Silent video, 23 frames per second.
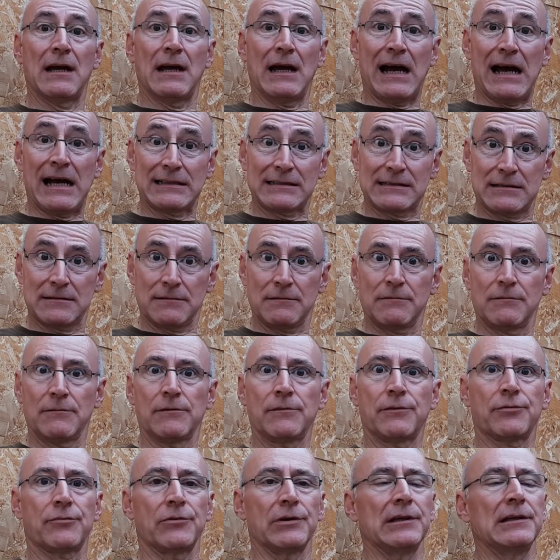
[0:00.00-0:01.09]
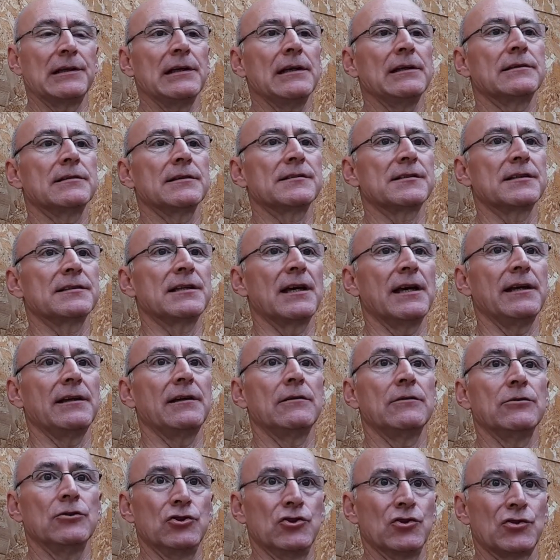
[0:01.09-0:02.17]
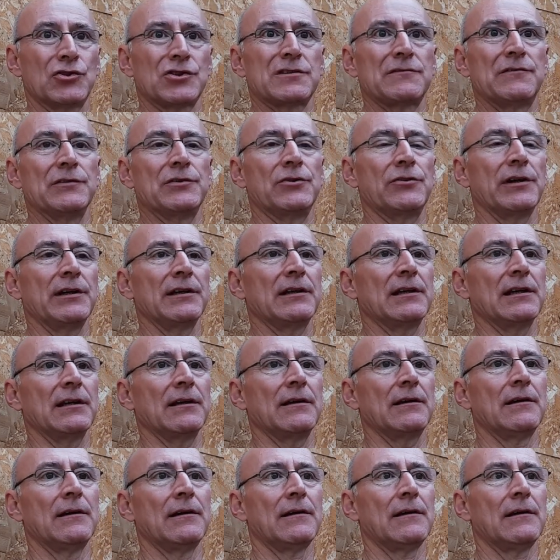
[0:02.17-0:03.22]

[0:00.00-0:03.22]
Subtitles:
at 3 litres a day just for drinking.